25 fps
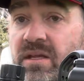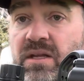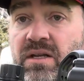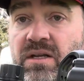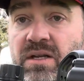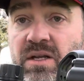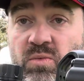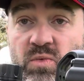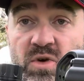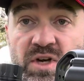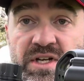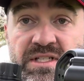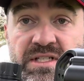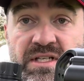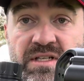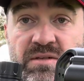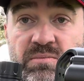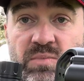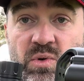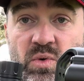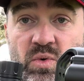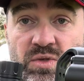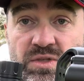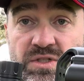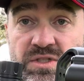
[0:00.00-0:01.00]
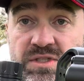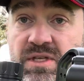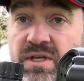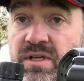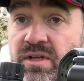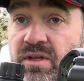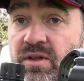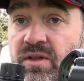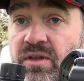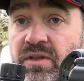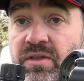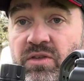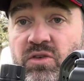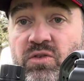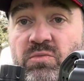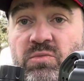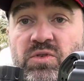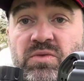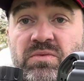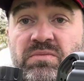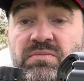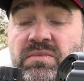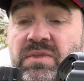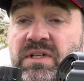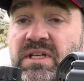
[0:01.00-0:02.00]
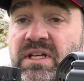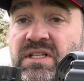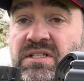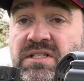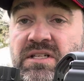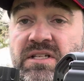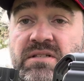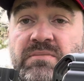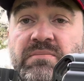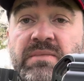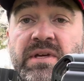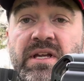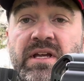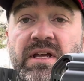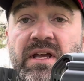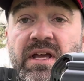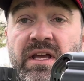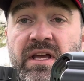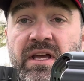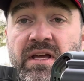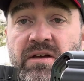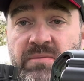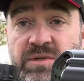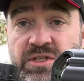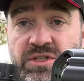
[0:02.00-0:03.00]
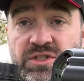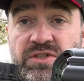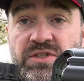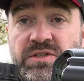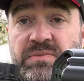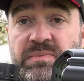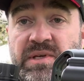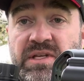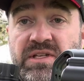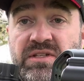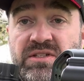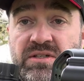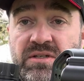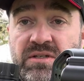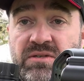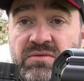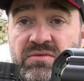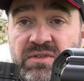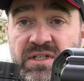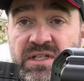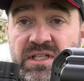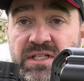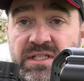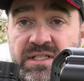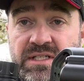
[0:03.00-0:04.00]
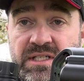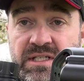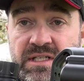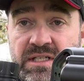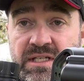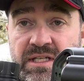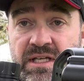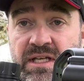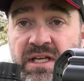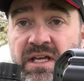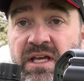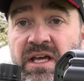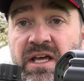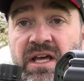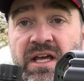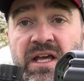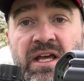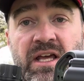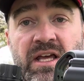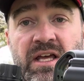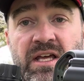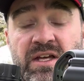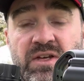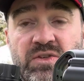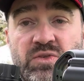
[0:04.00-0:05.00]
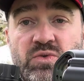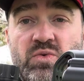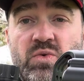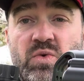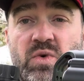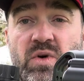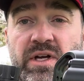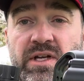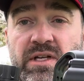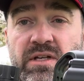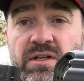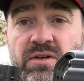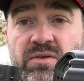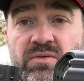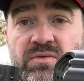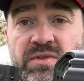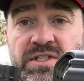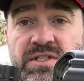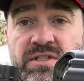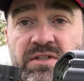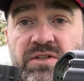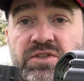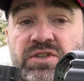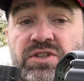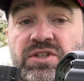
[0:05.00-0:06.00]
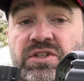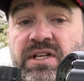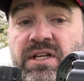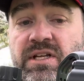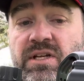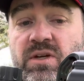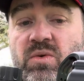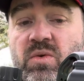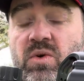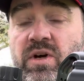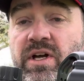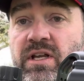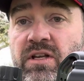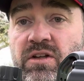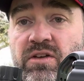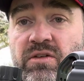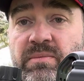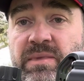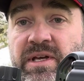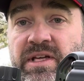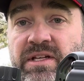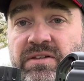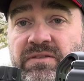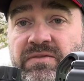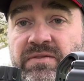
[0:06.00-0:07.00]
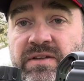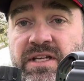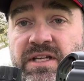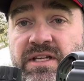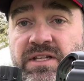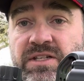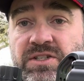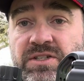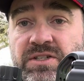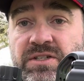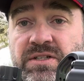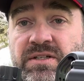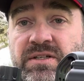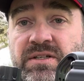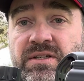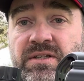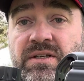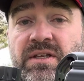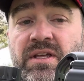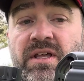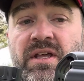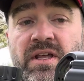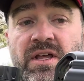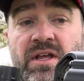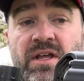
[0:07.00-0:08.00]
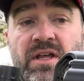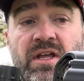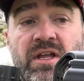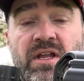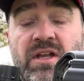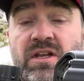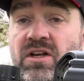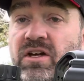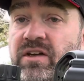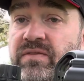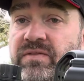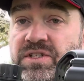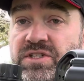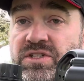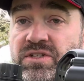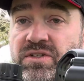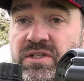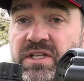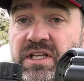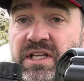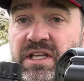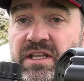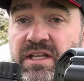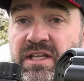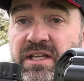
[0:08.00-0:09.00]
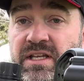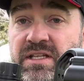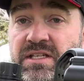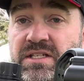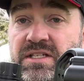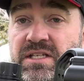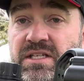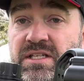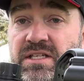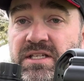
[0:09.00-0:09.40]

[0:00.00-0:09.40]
Now, why is that important? Thermal, it doesn't matter how much you spend realistically, is all quite low resolution and quite low magnification. Night vision, on the other hand,